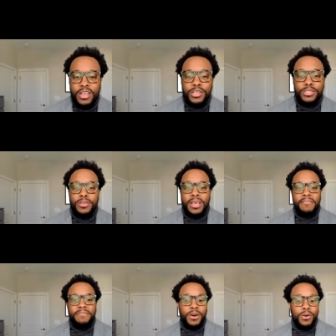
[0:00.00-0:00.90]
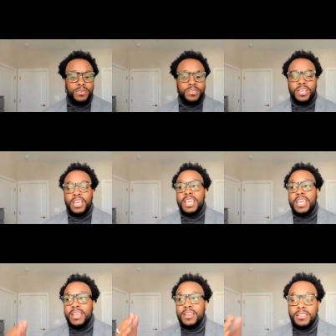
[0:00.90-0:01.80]
so that folks
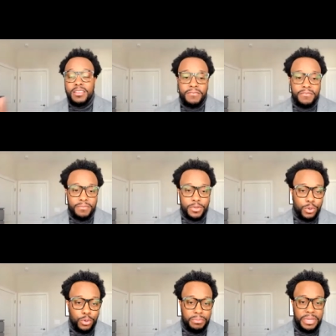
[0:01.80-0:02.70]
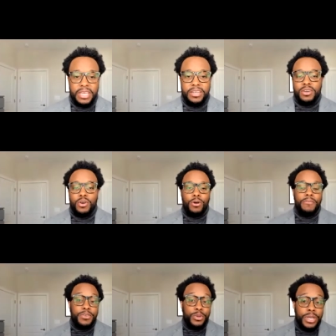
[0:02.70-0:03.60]
in the Google Meet or
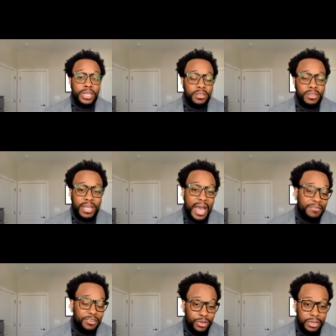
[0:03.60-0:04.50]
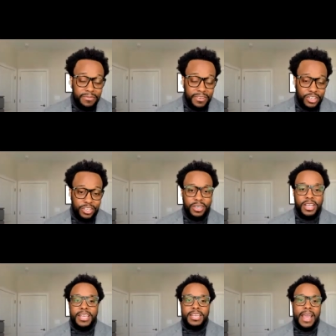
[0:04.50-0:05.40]
viewing the live stream feature
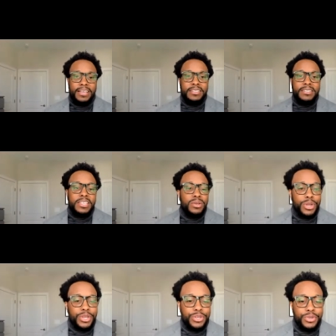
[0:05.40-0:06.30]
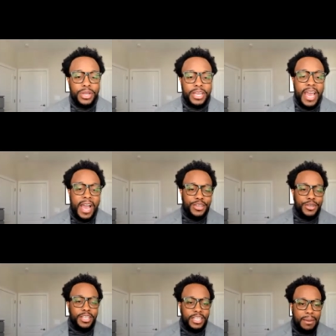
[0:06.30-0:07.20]
can actually see what you're doing and how you're
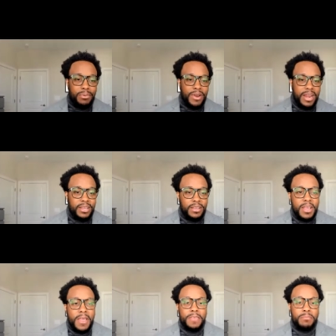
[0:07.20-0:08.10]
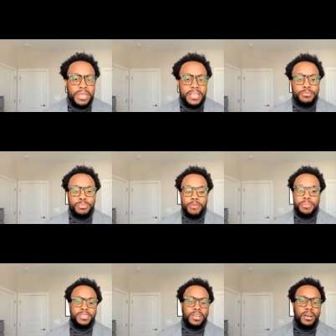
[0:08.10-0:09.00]
collaborating. The biggest
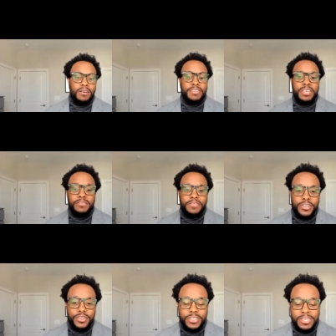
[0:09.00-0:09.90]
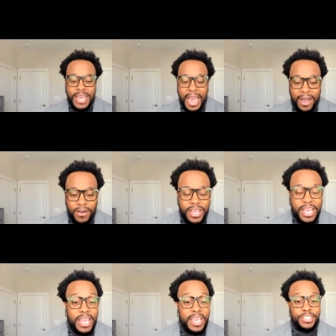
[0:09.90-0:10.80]
purpose of these features now
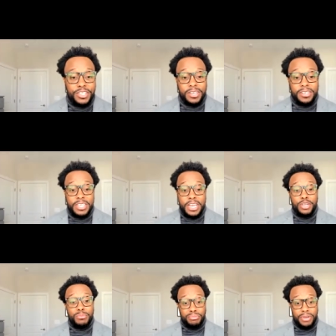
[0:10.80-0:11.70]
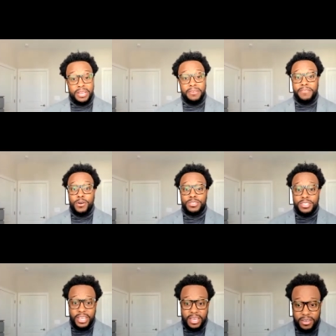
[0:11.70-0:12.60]
is to continue to bring folks
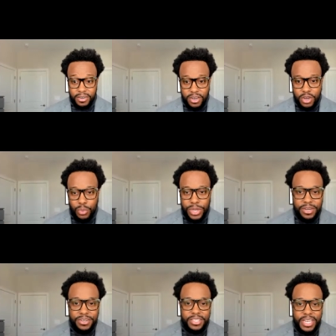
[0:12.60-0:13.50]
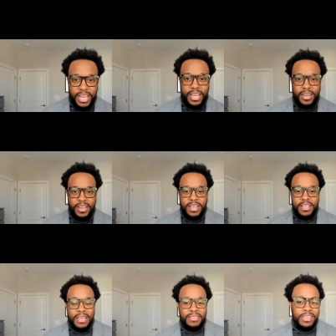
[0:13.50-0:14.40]
together. We understand
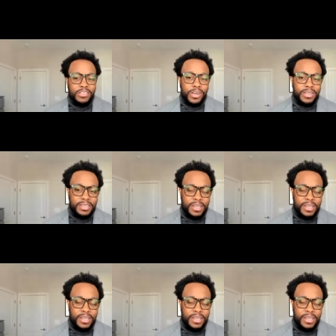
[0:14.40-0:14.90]
that these are